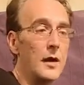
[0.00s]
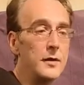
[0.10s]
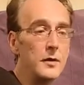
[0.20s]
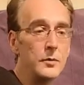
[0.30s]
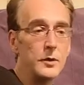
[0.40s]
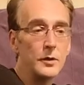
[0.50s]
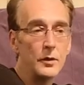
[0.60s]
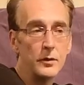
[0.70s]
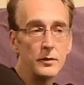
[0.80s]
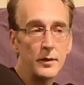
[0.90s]
carrying it when you're
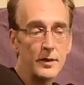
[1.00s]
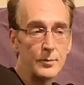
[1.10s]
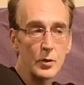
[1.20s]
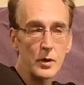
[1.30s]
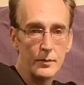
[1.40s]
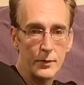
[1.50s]
talking, that's more